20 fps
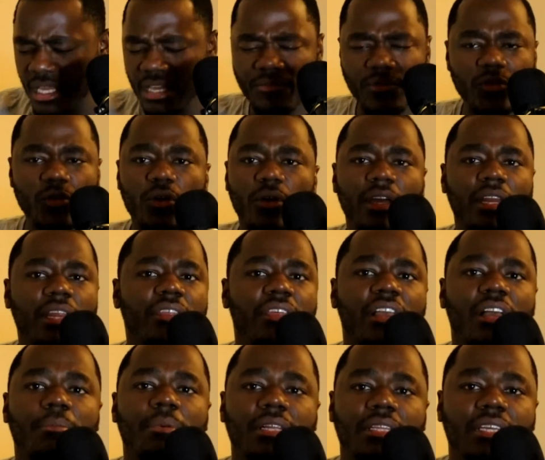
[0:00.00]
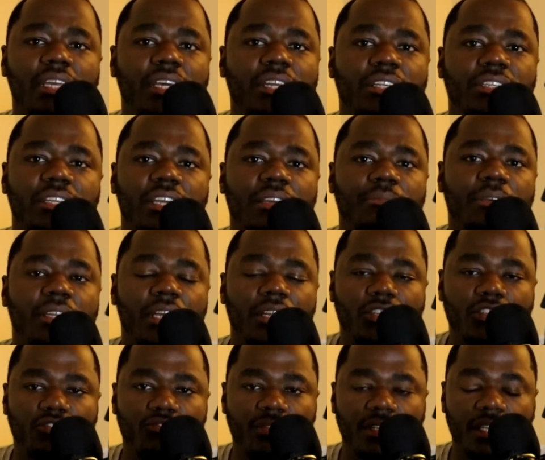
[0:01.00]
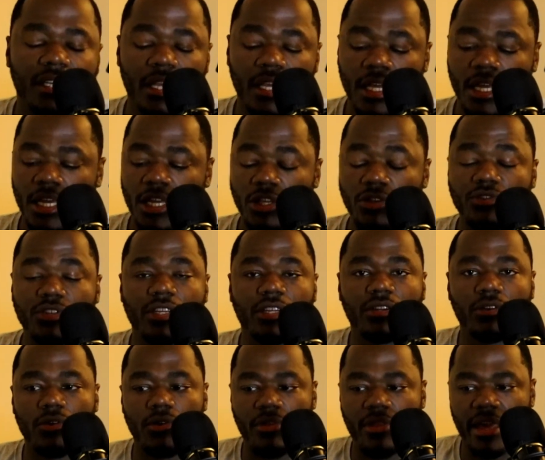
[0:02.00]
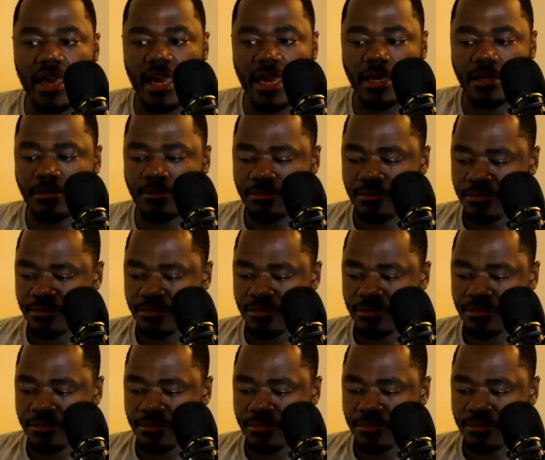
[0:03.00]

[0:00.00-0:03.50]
If you know anything about the entertainment industry, you should know that